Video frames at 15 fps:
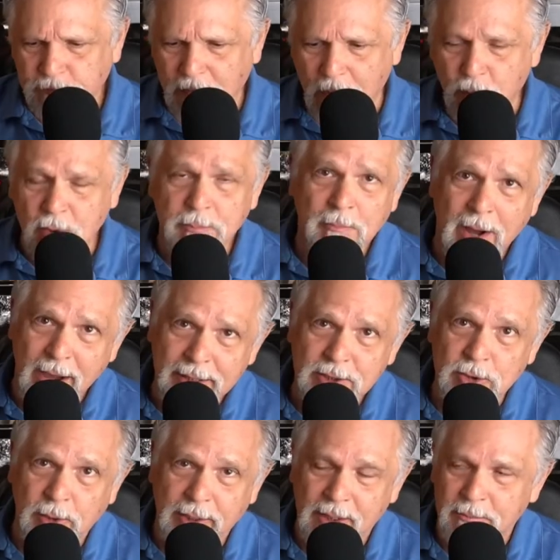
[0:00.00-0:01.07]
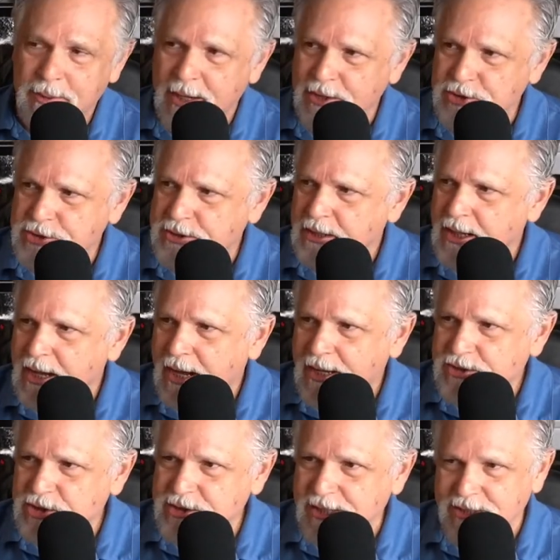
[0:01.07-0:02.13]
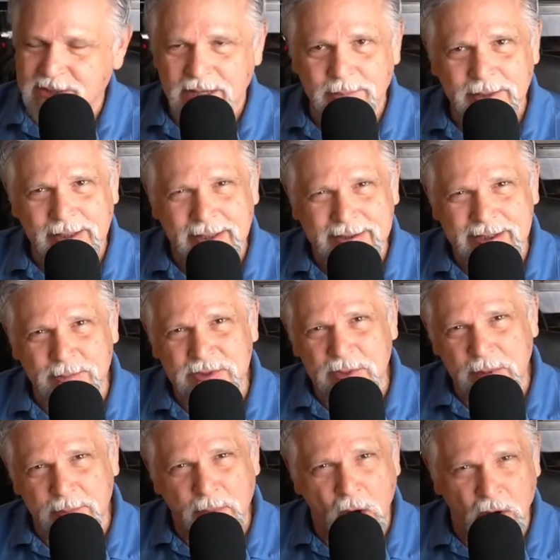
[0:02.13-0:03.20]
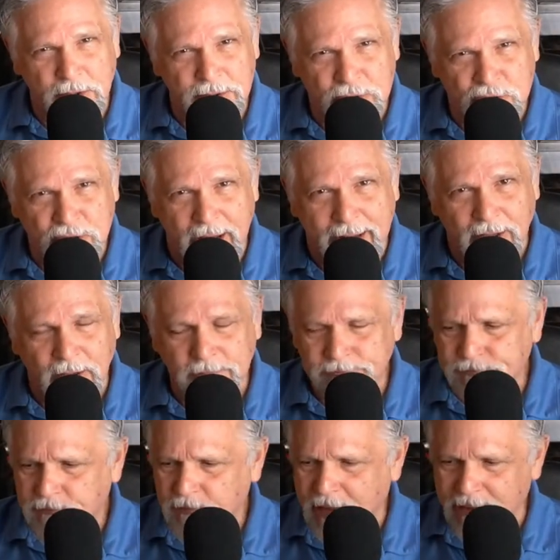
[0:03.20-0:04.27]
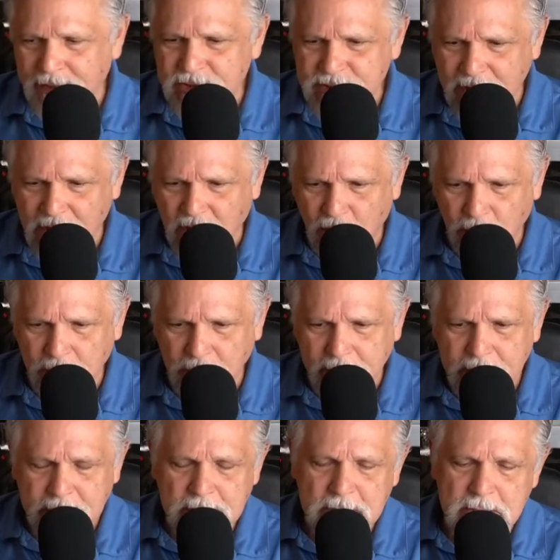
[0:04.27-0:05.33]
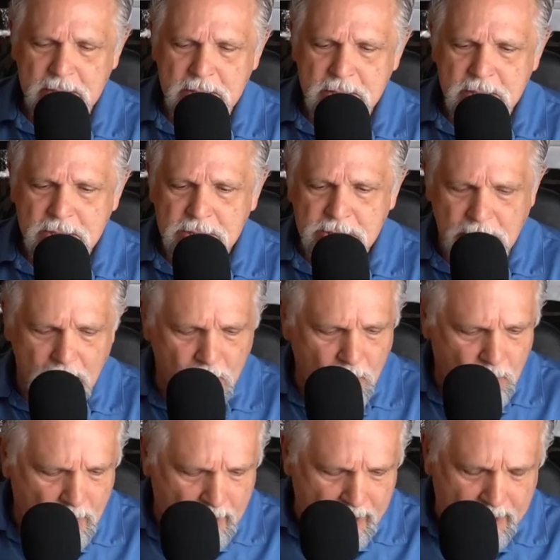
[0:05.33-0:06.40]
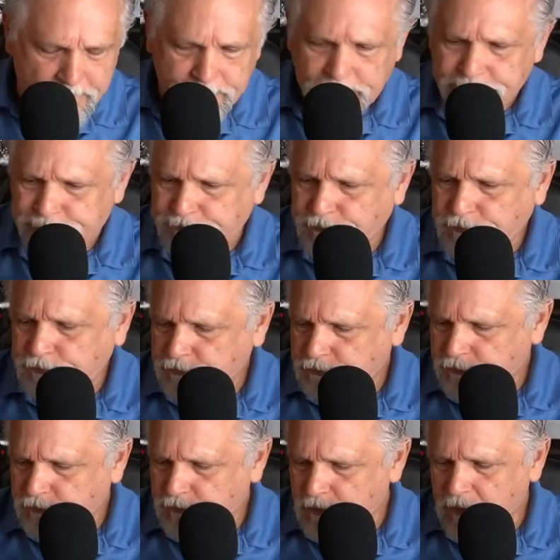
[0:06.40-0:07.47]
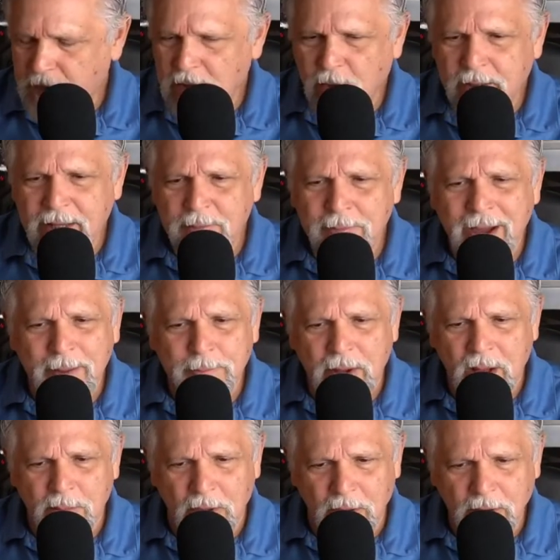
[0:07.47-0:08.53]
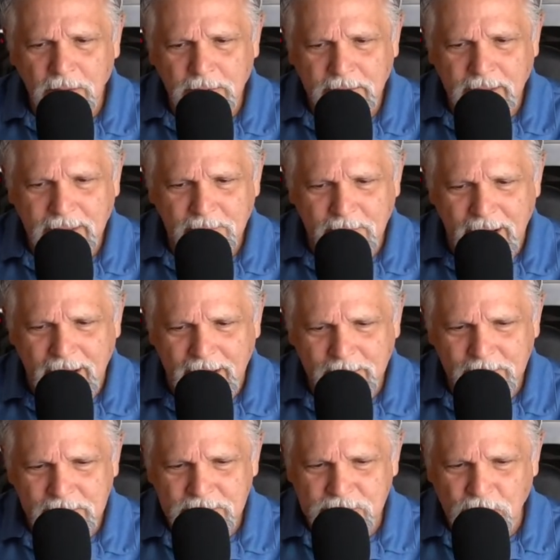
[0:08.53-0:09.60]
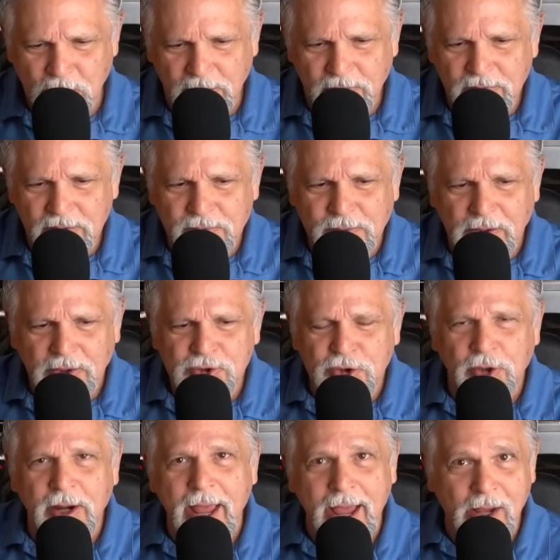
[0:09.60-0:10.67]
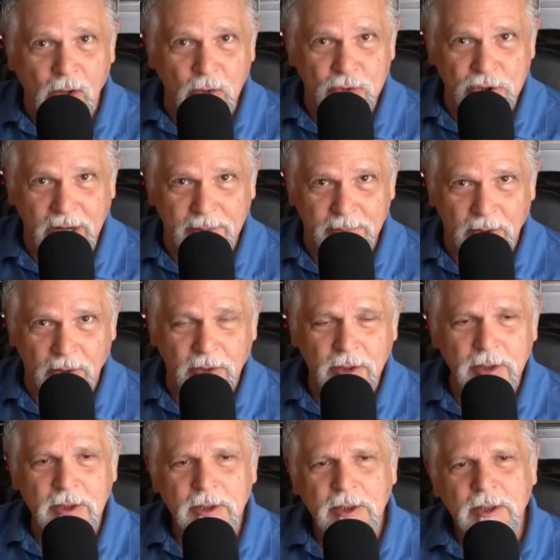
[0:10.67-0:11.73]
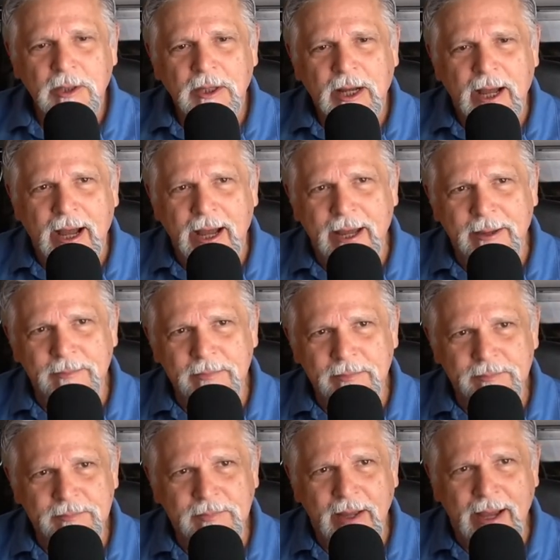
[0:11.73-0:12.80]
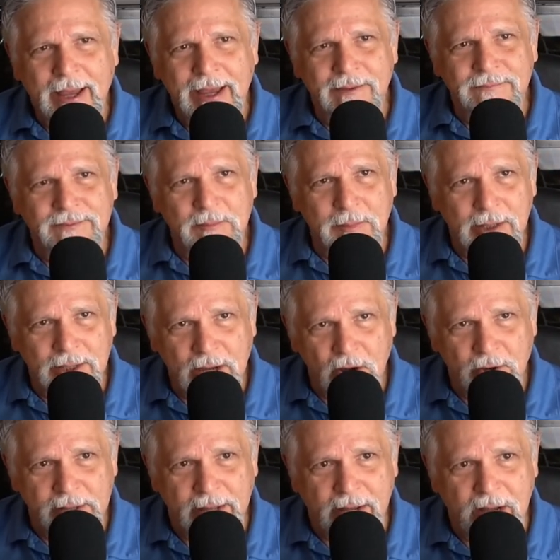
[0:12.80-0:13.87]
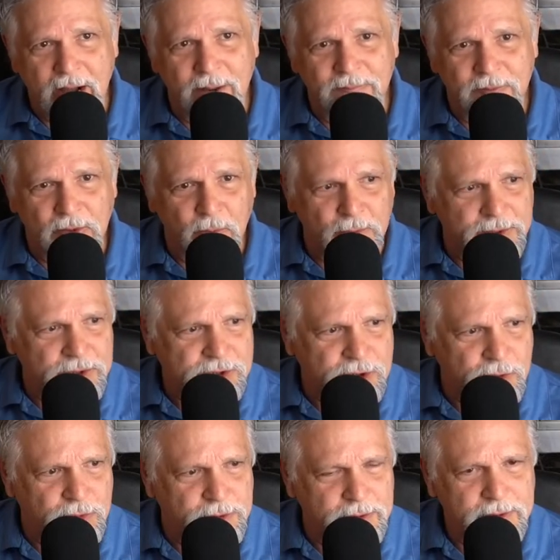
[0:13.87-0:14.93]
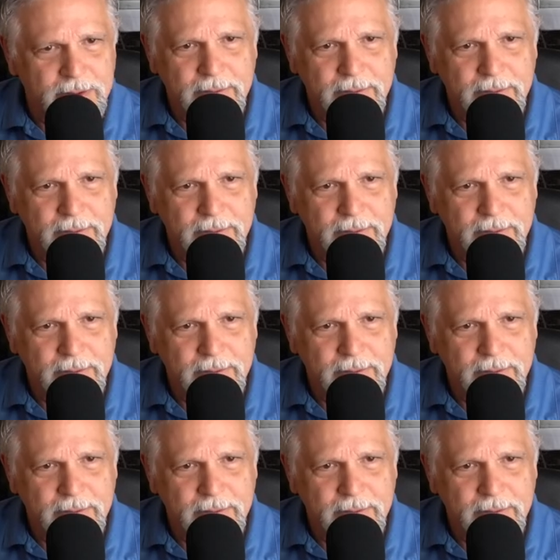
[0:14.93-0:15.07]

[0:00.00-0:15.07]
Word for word: I wouldn't mind doing them, but I just it's just not something that seems to be part of the channel, at least not currently. So, um, you know, in my bubble, in my sort of filter echo chamber, I I have familiarity and comfort with a certain